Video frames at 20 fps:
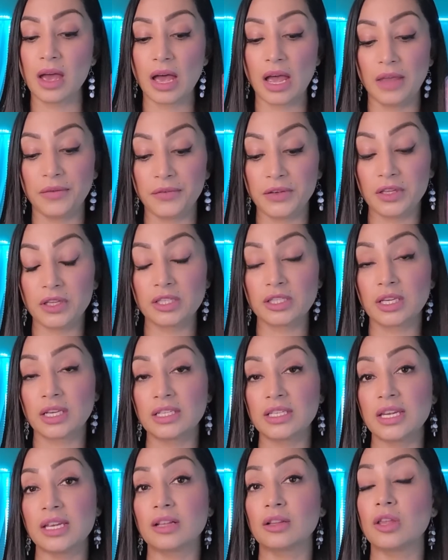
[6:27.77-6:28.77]
I feel it's going
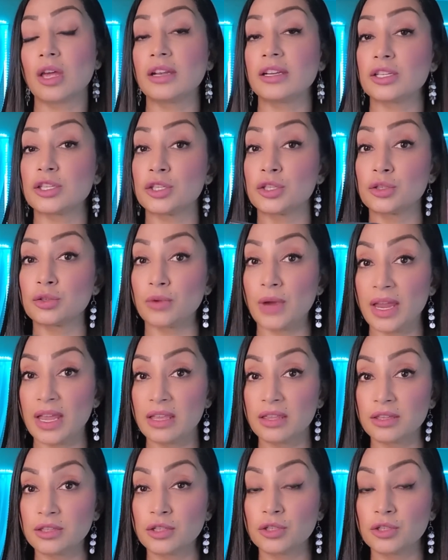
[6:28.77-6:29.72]
to take a lot of strength